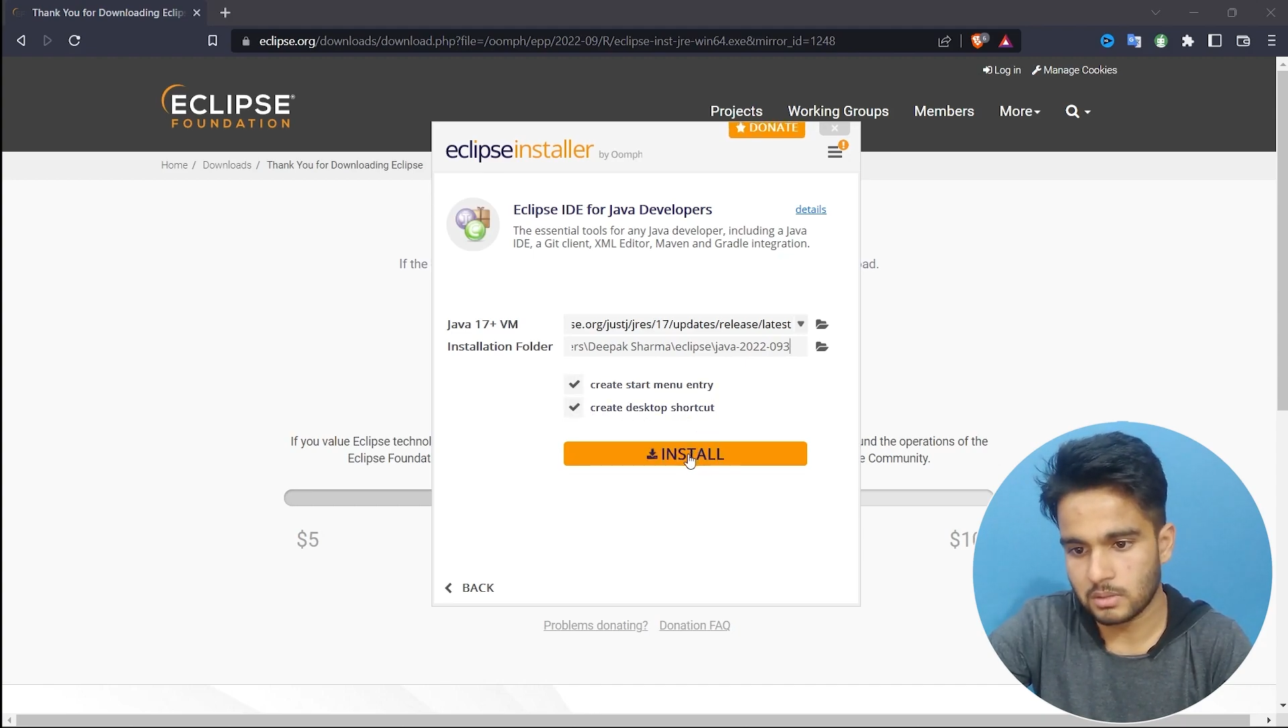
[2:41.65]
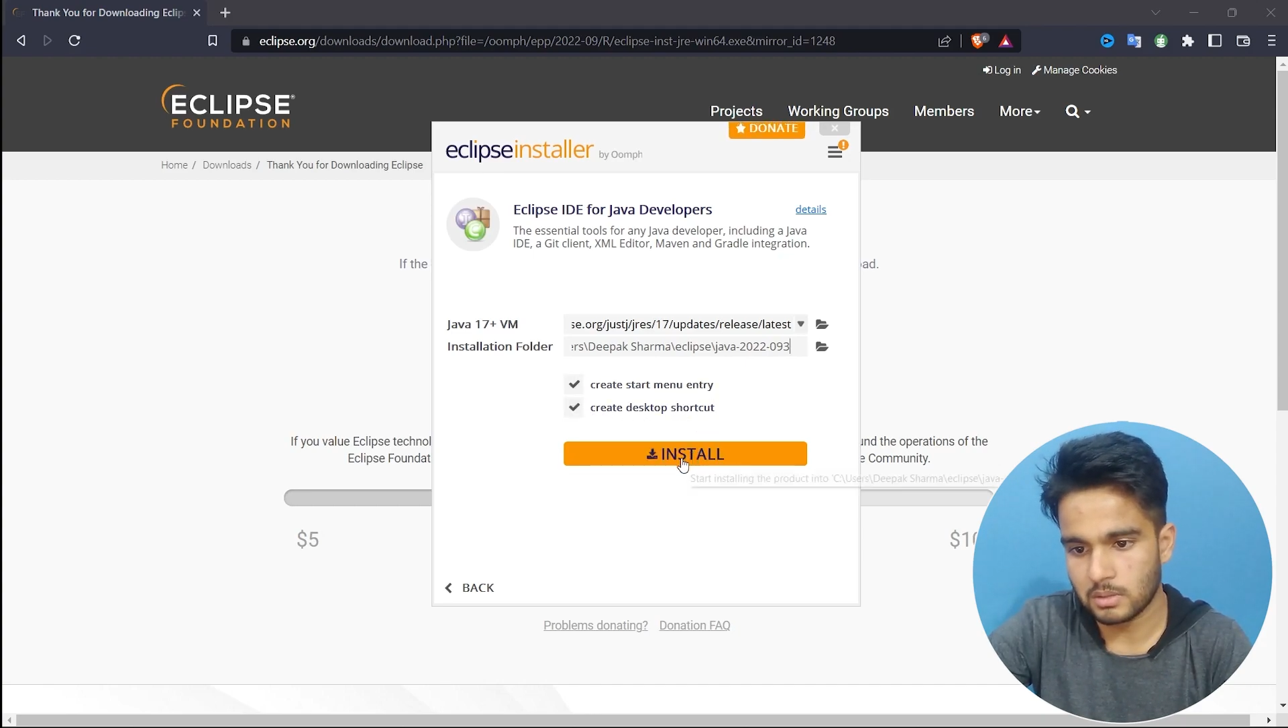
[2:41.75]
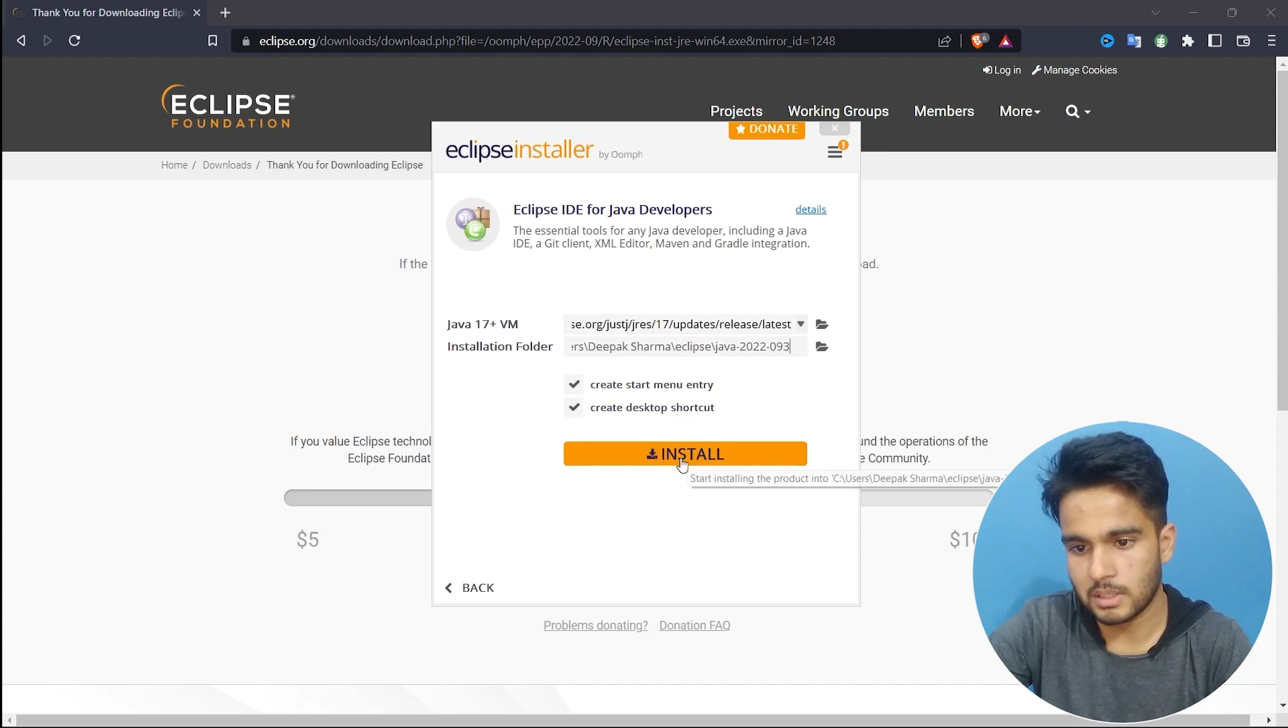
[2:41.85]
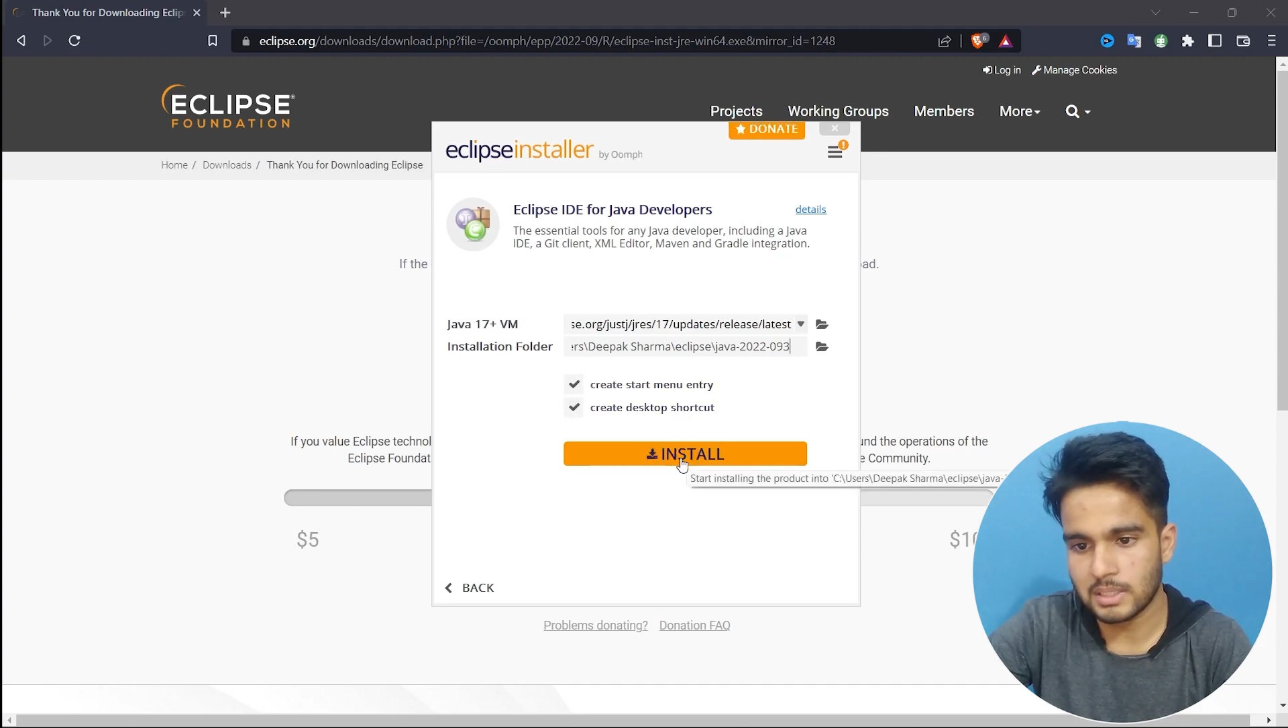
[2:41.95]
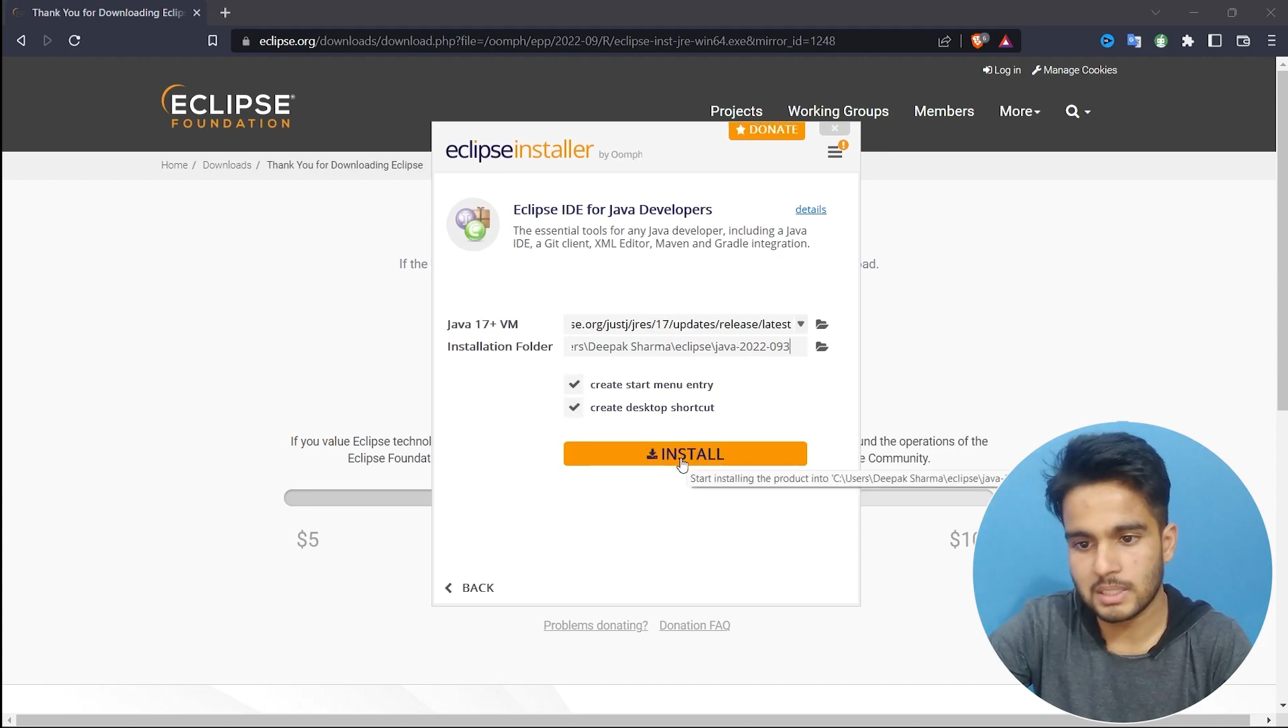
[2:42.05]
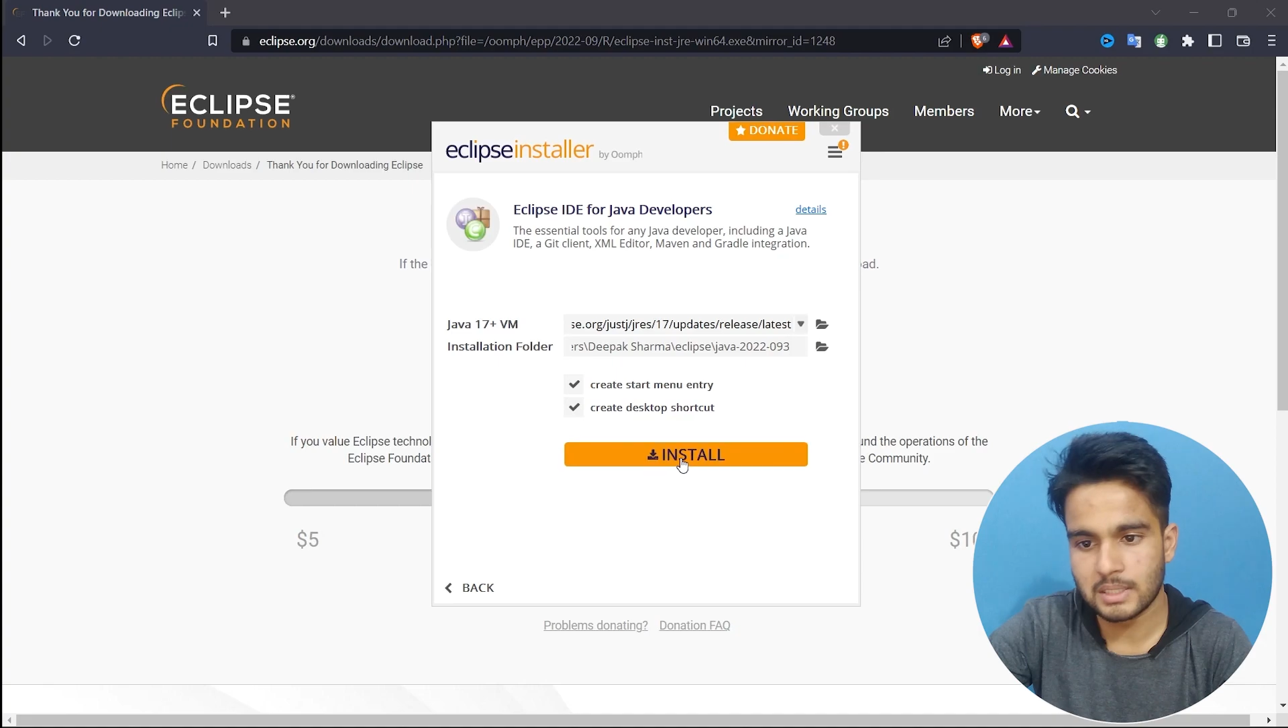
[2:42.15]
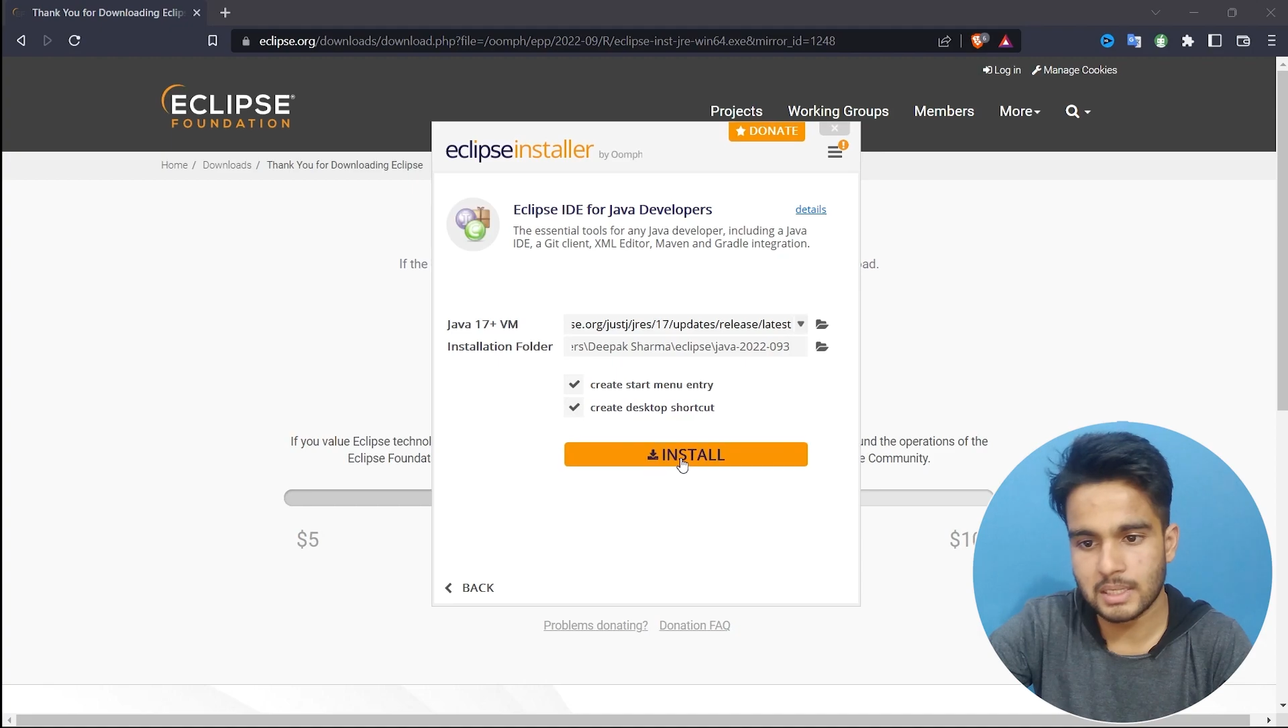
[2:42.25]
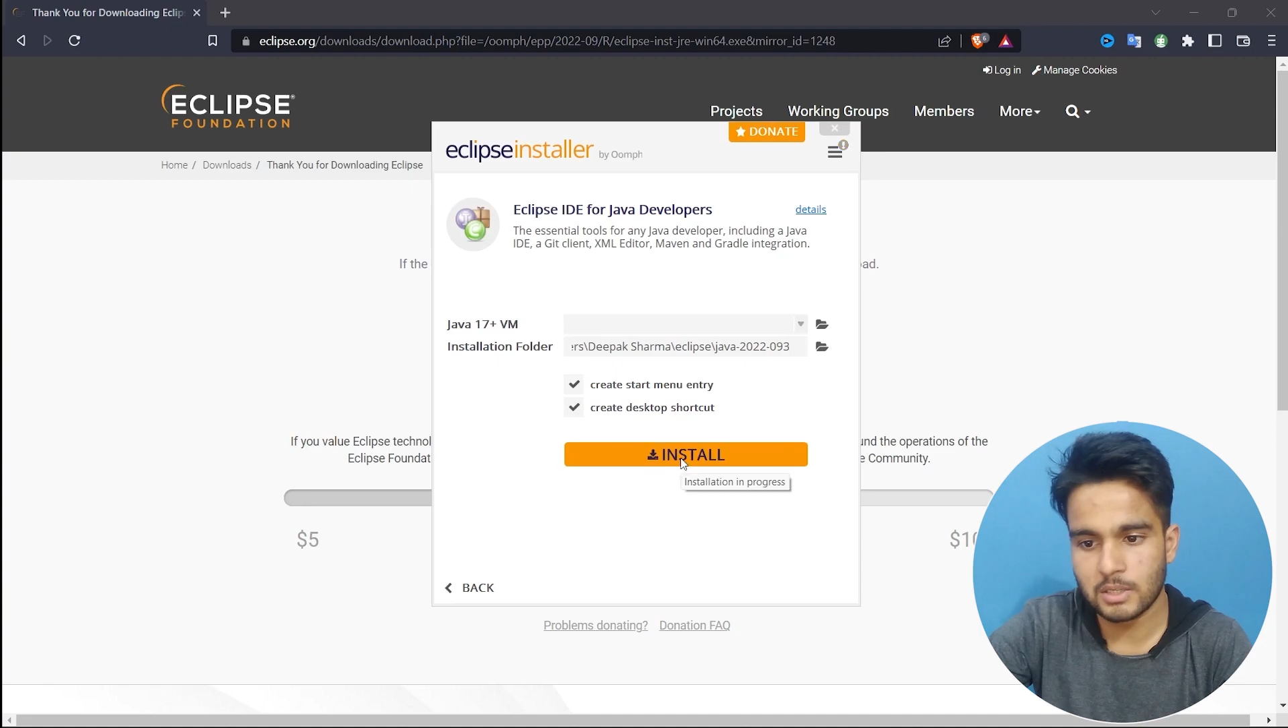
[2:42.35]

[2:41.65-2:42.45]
and just click